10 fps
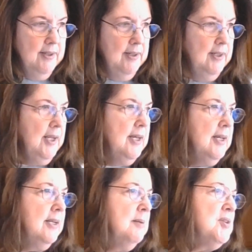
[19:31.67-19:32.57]
And
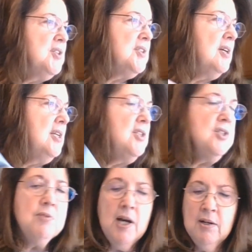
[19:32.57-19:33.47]
again, I'm just starting
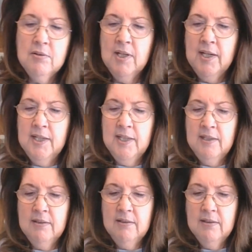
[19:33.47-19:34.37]
to
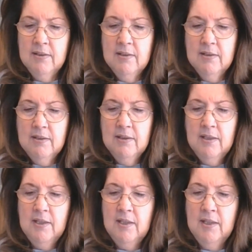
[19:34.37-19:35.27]
outline
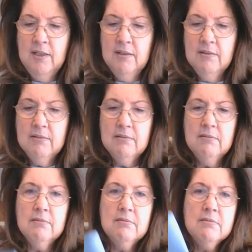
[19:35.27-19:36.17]
the
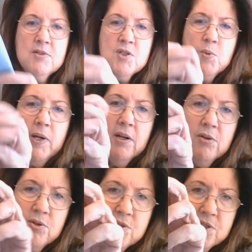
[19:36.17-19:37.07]

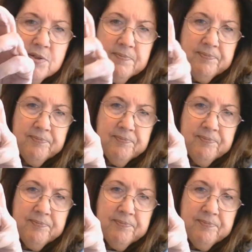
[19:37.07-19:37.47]
squares.